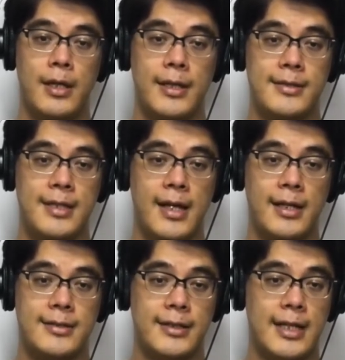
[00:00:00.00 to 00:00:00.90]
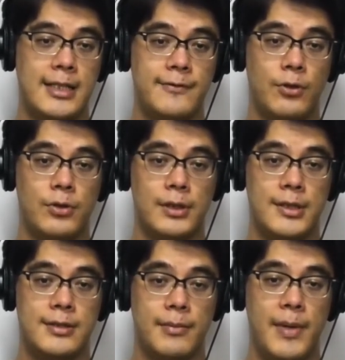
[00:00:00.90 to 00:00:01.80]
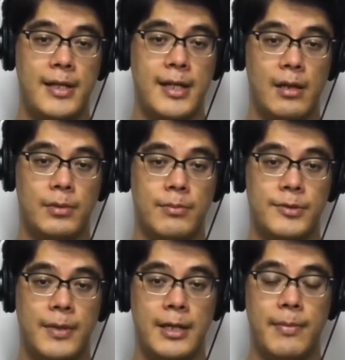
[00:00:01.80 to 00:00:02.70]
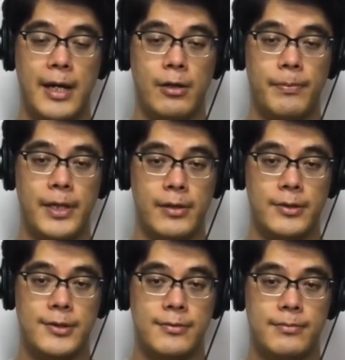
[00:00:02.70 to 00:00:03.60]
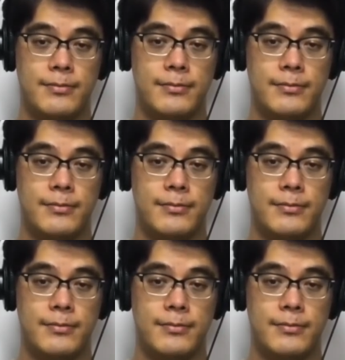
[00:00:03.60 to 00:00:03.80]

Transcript: and sang as a guest vocalist on many albums made by her peers.